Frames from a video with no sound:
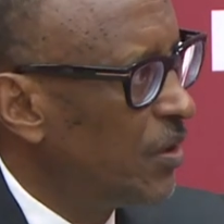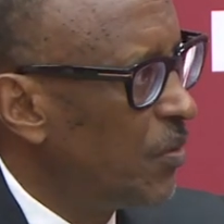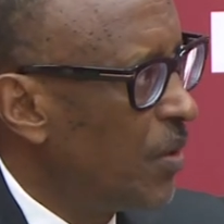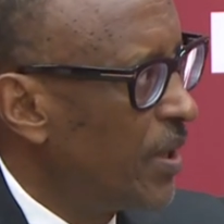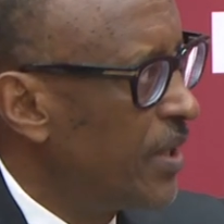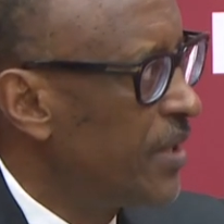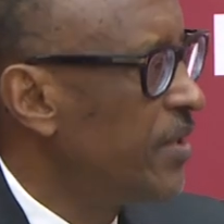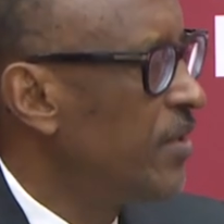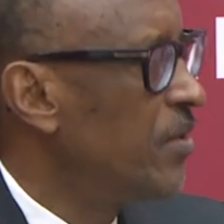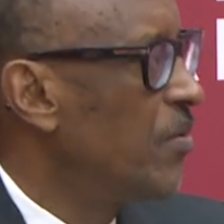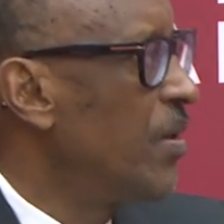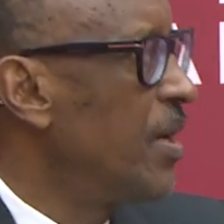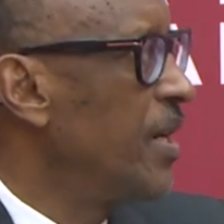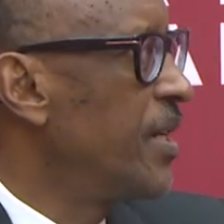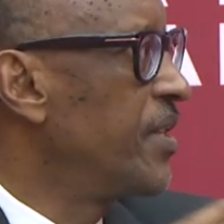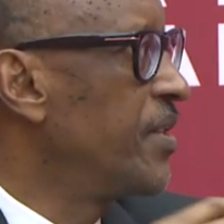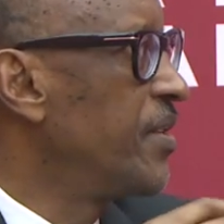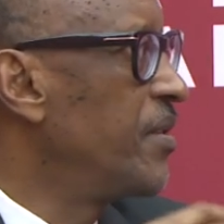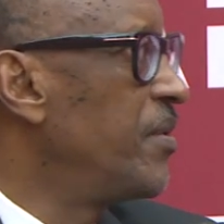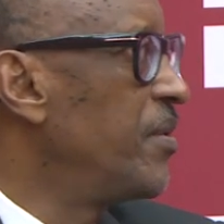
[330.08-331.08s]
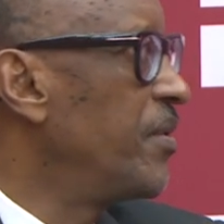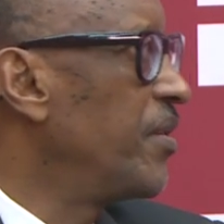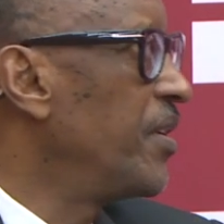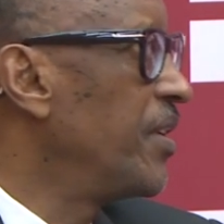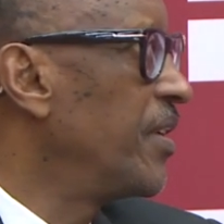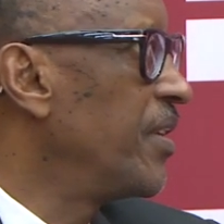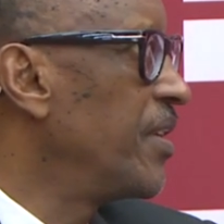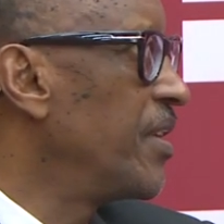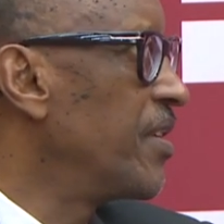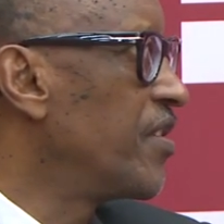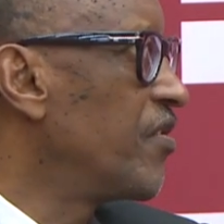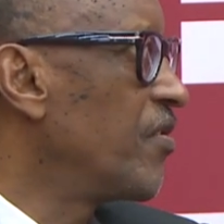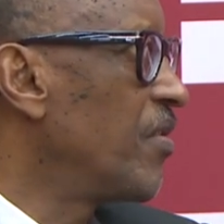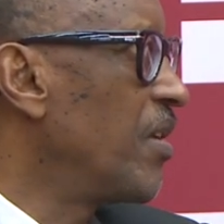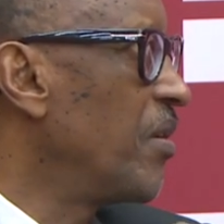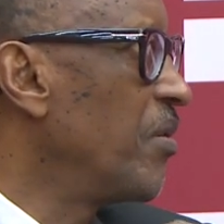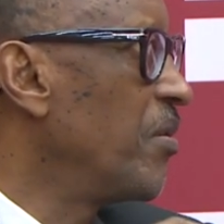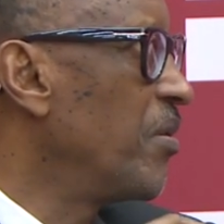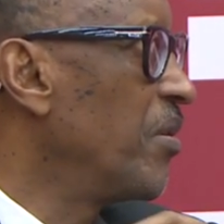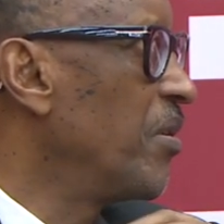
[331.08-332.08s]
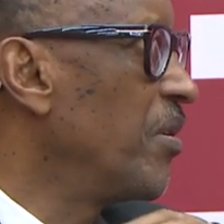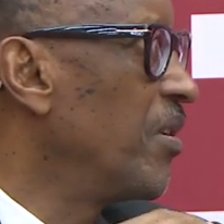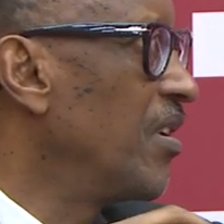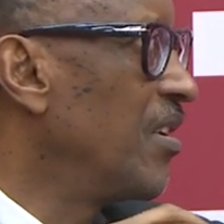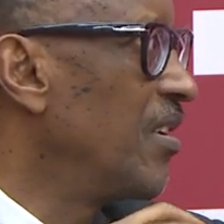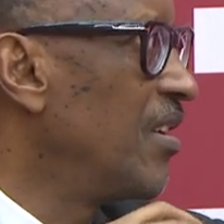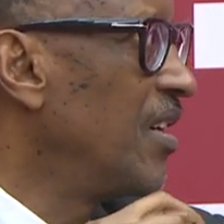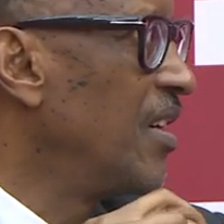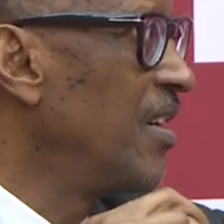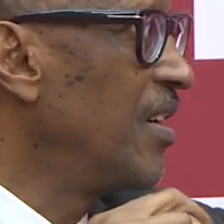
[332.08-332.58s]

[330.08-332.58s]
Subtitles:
what it was during the struggle.